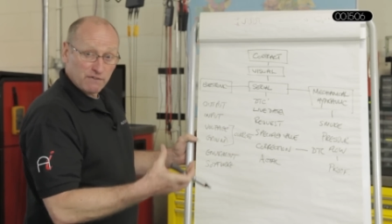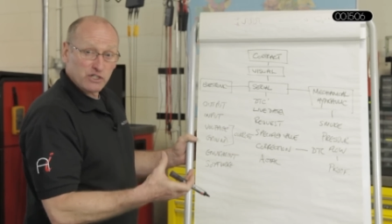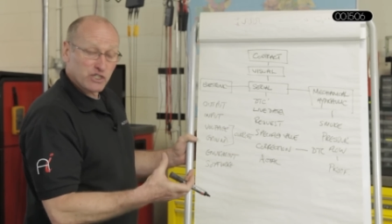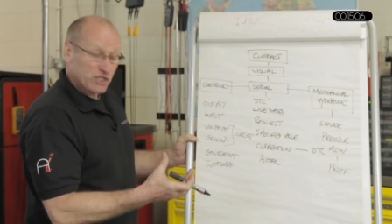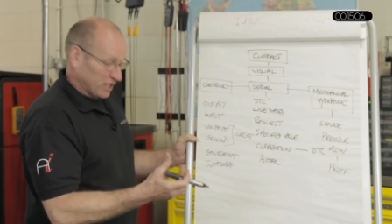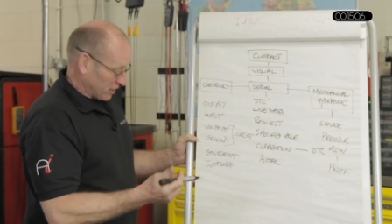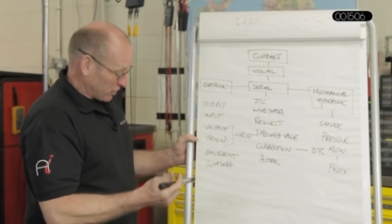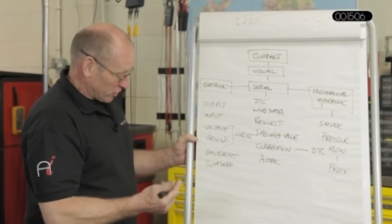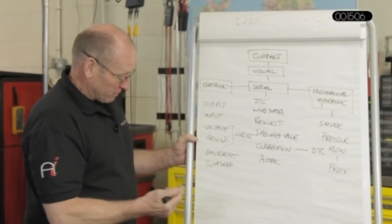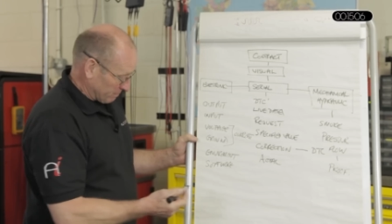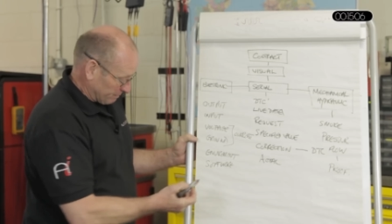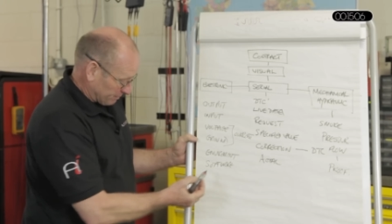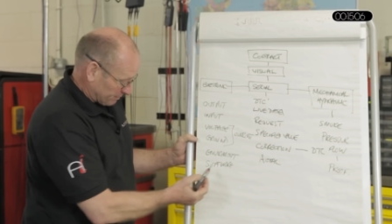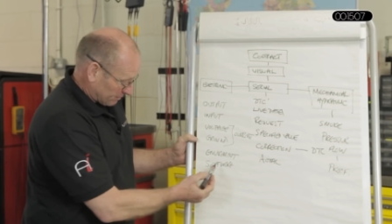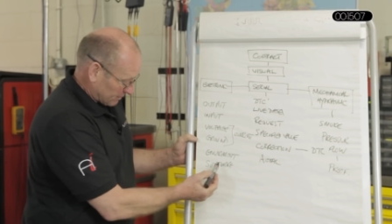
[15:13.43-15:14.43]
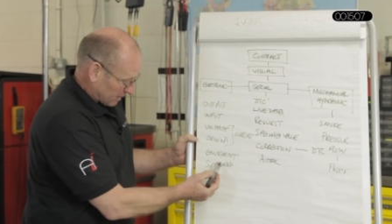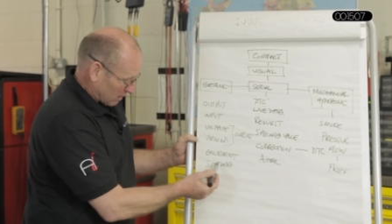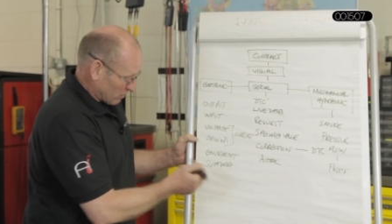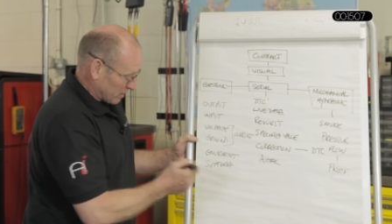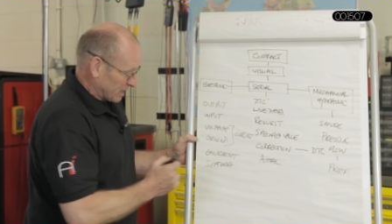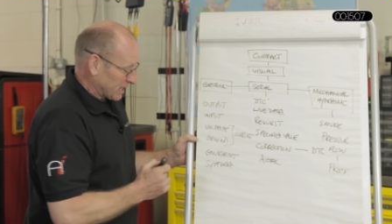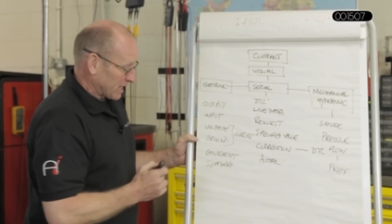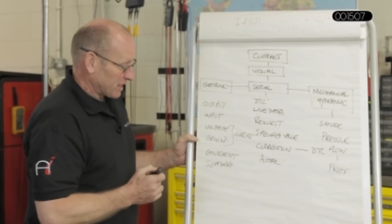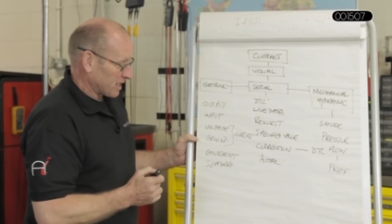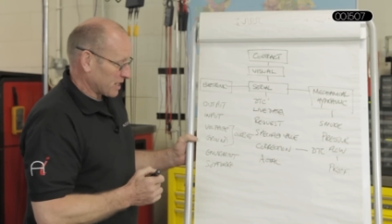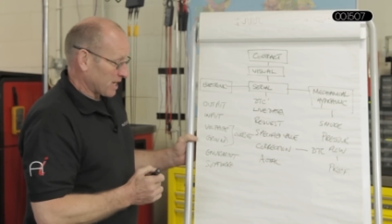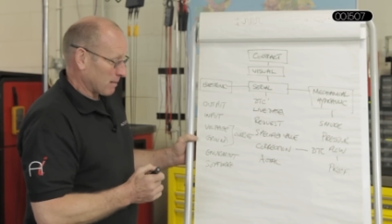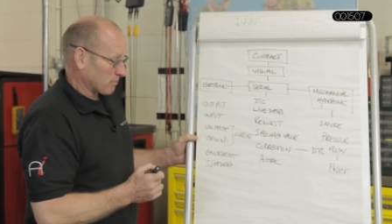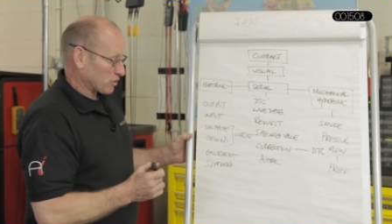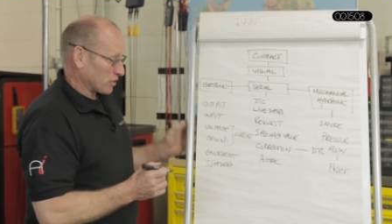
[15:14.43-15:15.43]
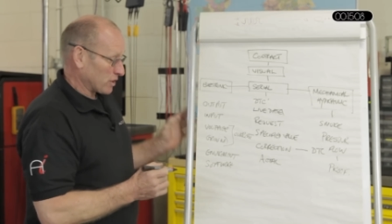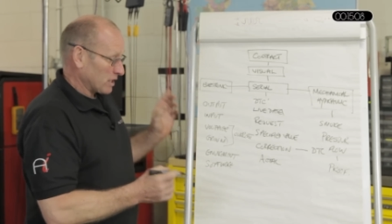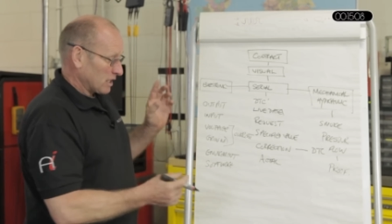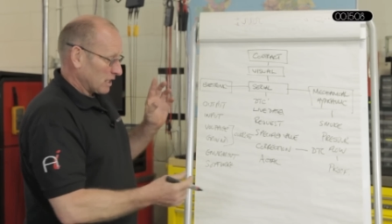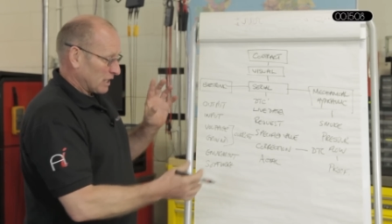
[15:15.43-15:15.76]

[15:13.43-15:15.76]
flushed the engine and reset the adaption.